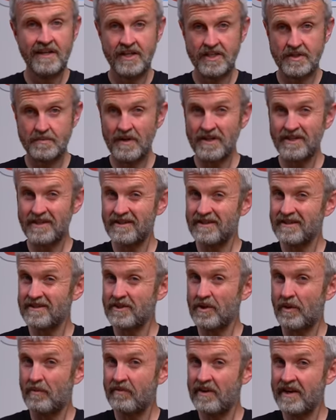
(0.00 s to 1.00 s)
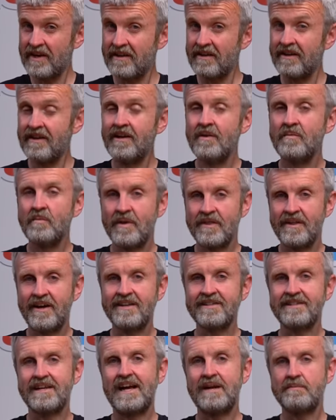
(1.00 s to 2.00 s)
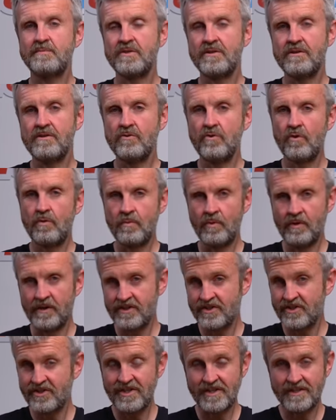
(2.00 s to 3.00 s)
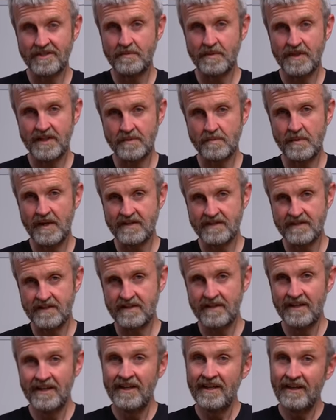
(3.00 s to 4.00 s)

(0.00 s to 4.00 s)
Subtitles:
especially this top vent, but that is absolutely normal and it's just to be expected.